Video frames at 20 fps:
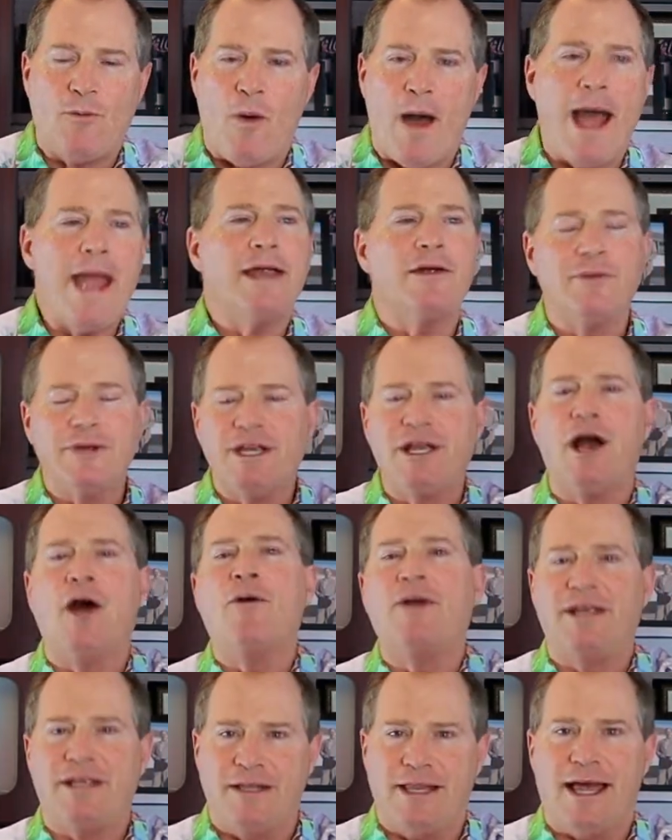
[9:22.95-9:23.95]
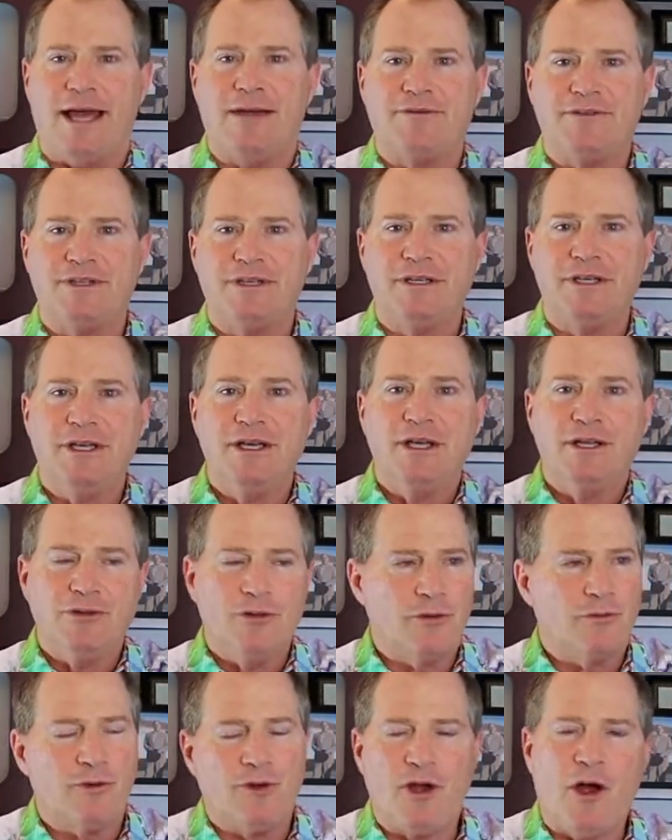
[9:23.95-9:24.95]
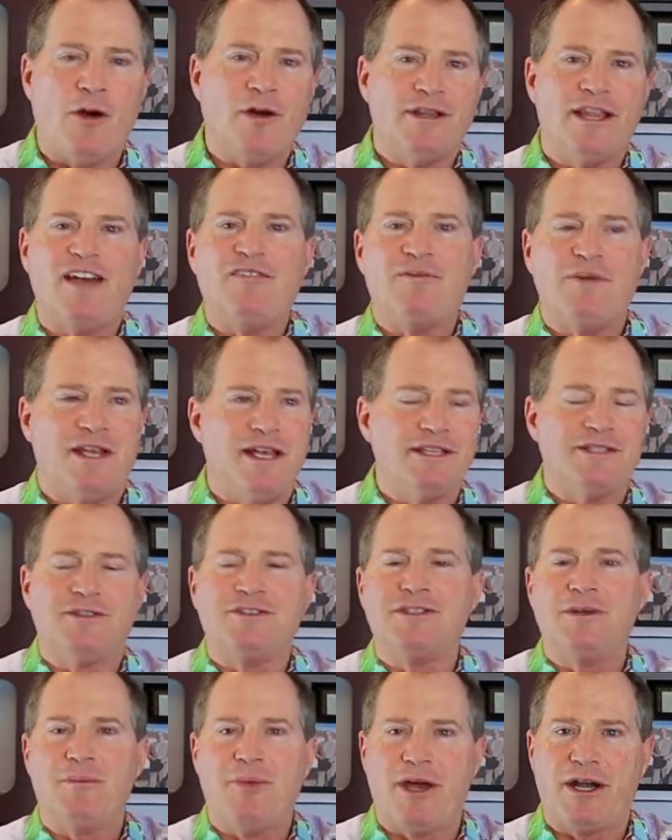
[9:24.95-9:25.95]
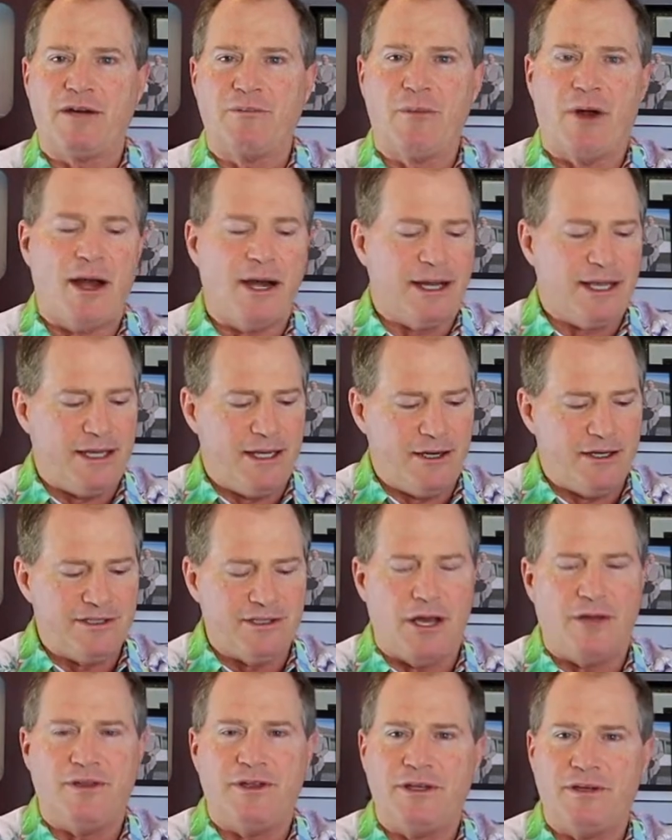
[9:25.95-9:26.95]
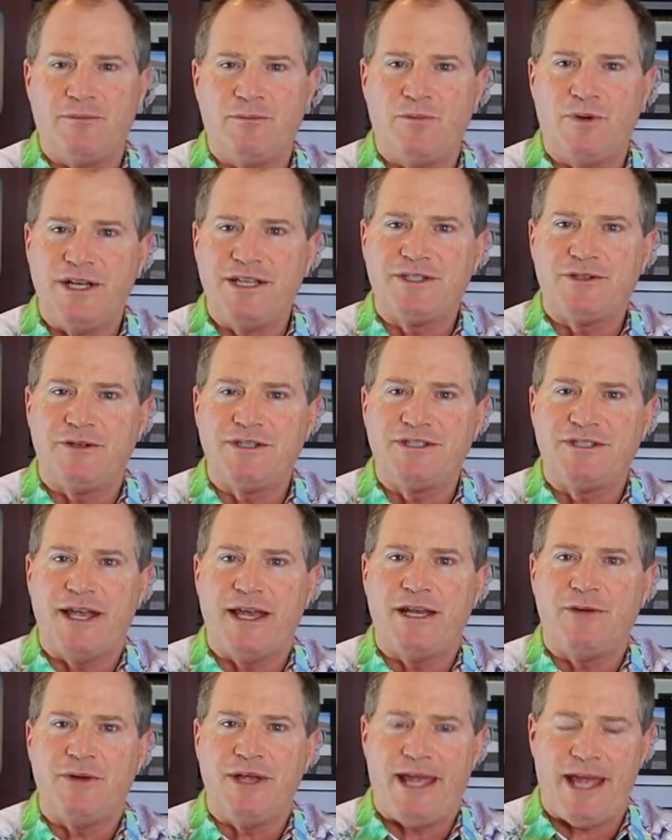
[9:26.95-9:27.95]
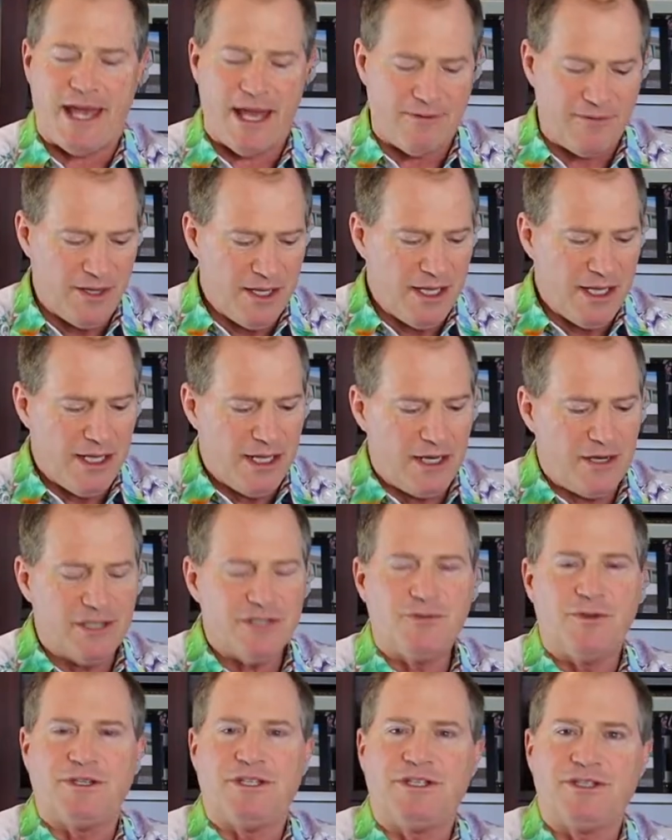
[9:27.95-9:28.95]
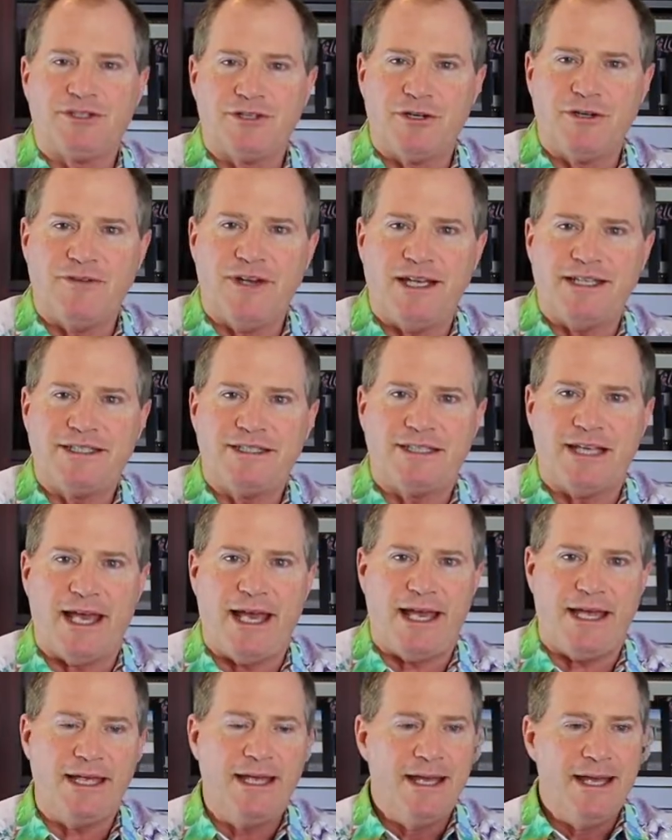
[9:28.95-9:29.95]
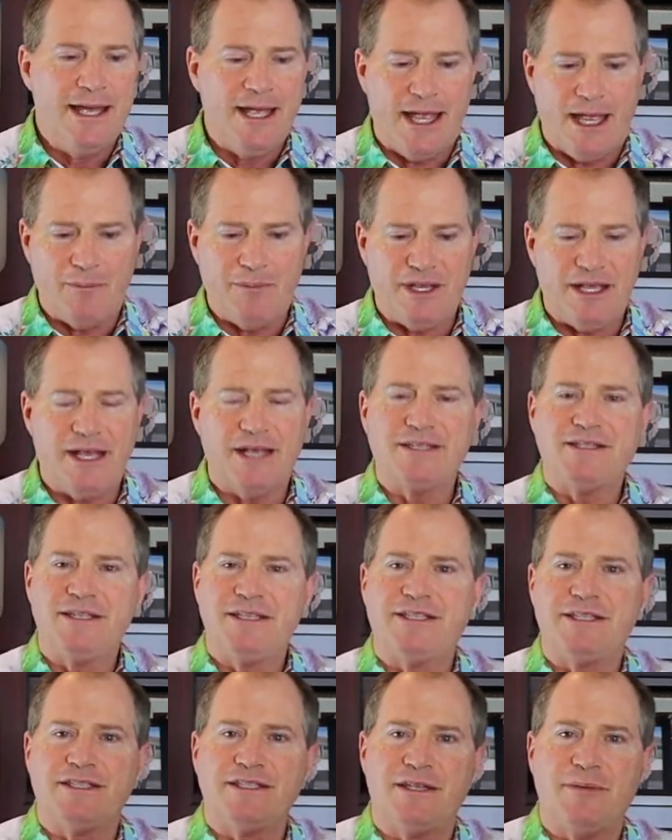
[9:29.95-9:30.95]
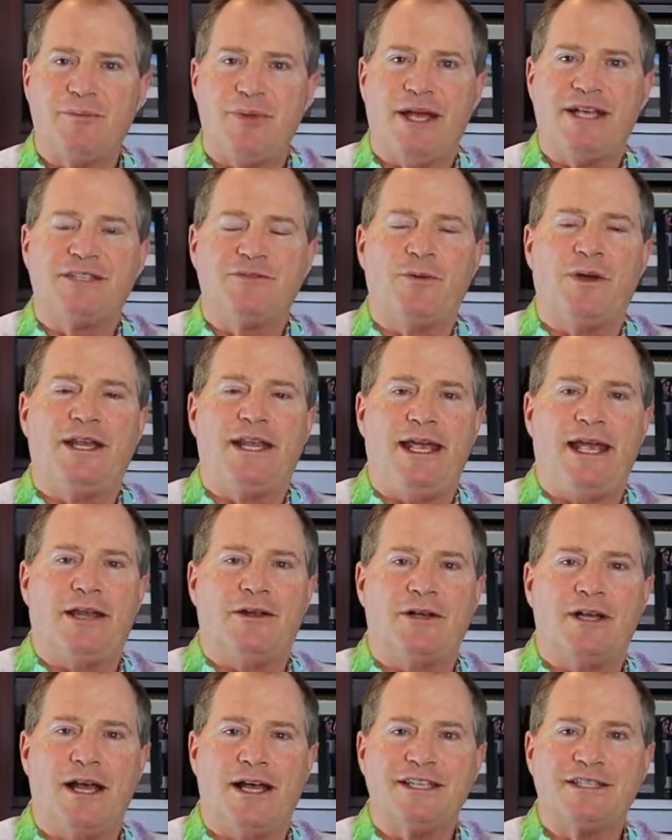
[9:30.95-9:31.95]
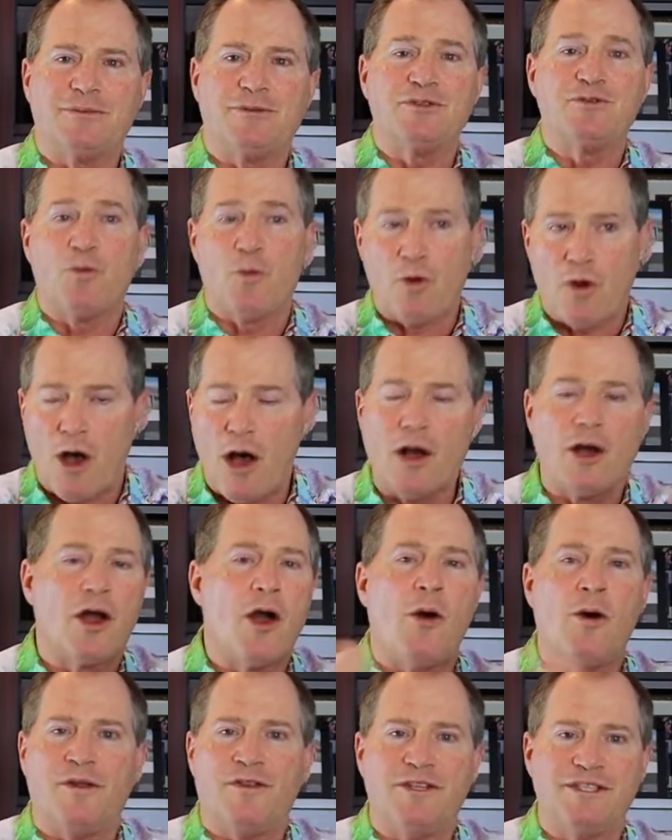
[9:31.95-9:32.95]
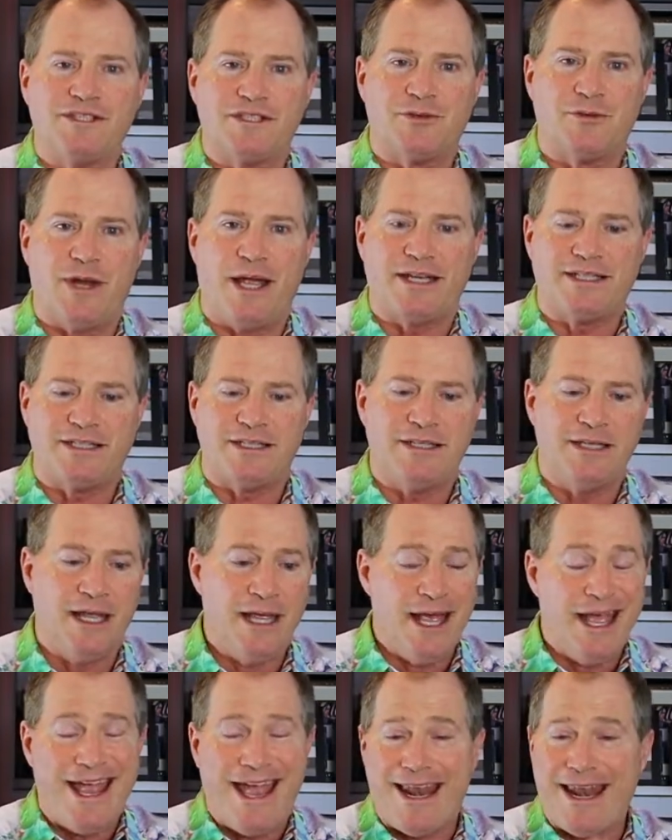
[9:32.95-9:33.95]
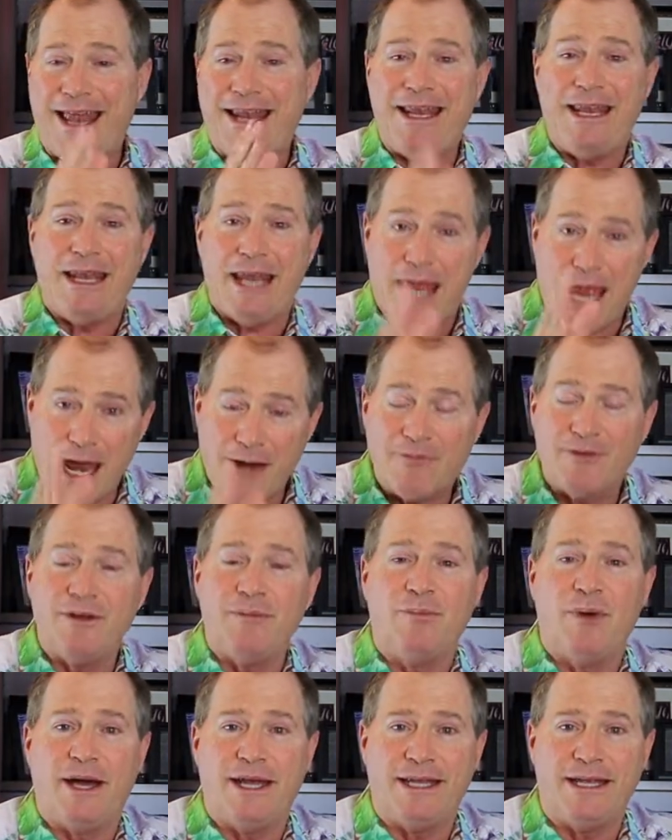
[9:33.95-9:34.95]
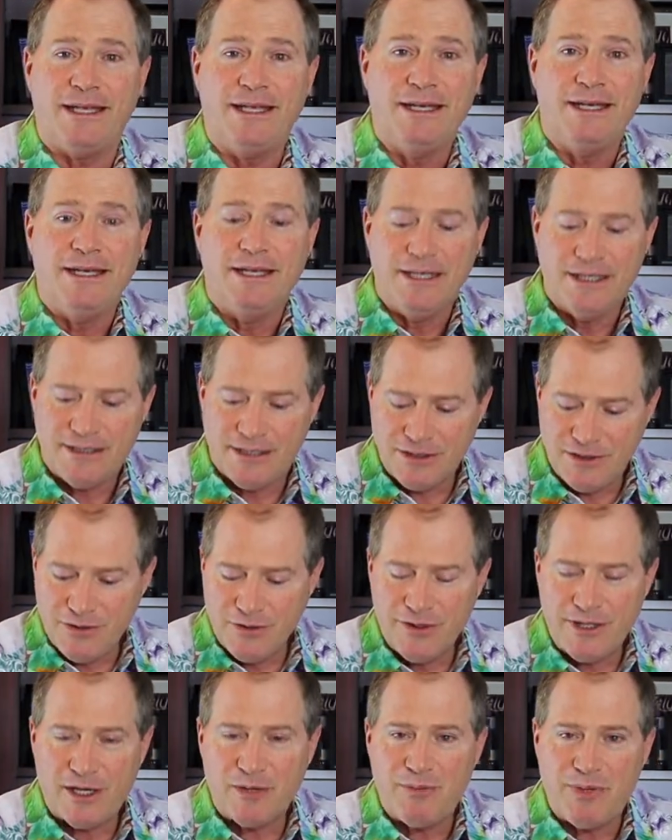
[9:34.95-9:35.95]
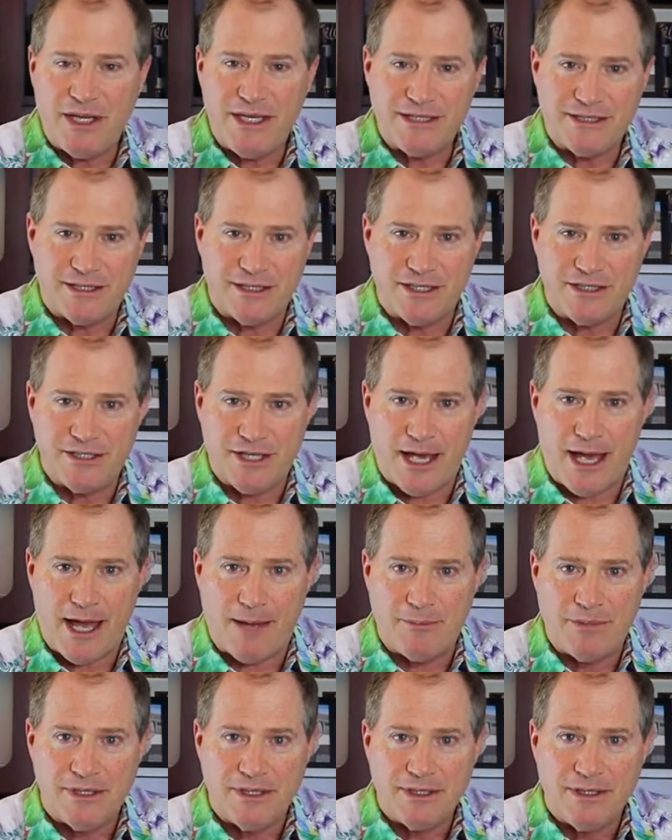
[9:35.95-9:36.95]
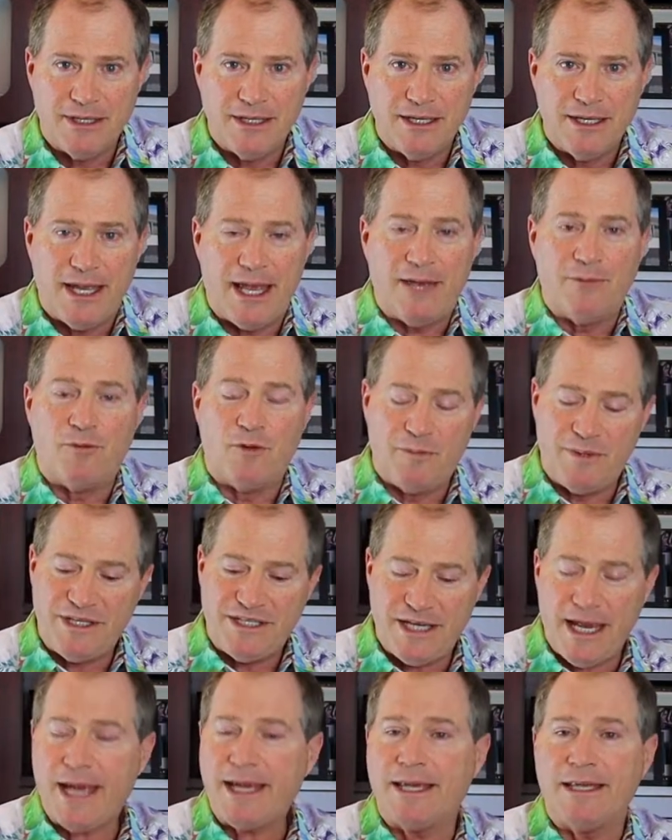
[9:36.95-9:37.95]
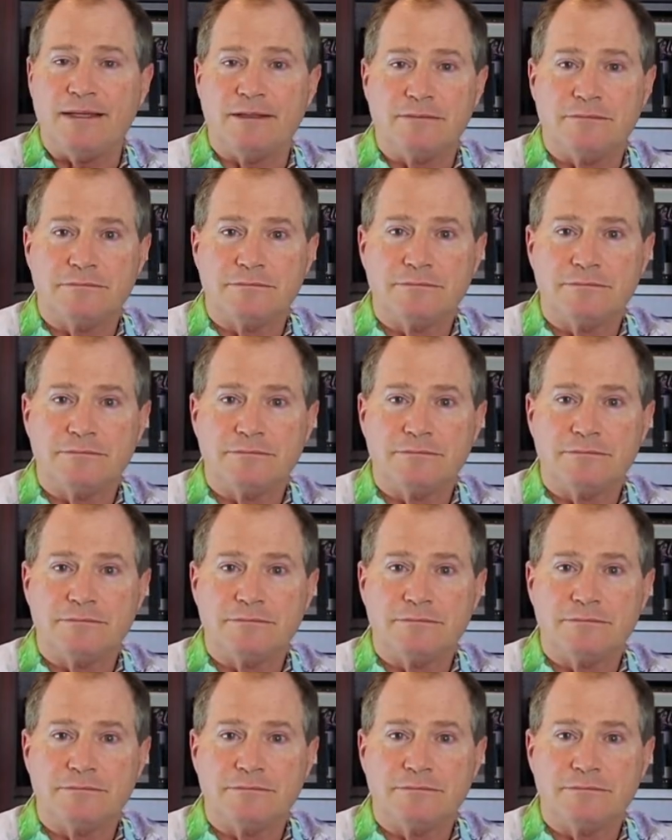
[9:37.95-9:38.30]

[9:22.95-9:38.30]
Why are we going left? Look, we're going left because there's a better market. Here's all the research data we have. Here's what the surveys say. And because this is the best way to handle customers, we're all going this direction. And I need everybody to do their piece of the job. And we'll be checking.